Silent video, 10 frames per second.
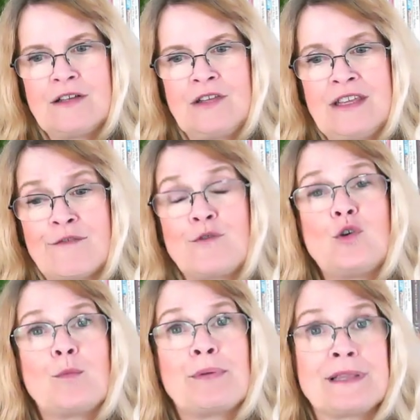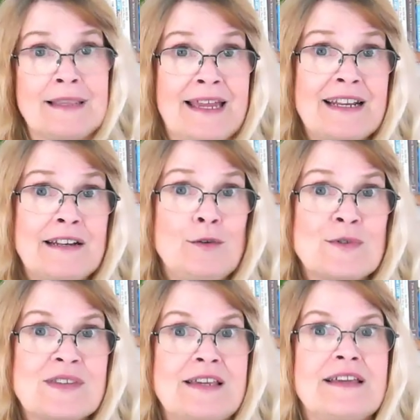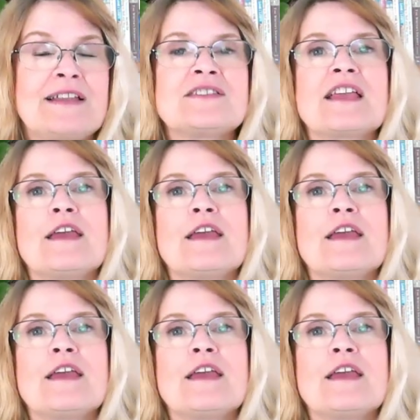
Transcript: if you plant new seeds,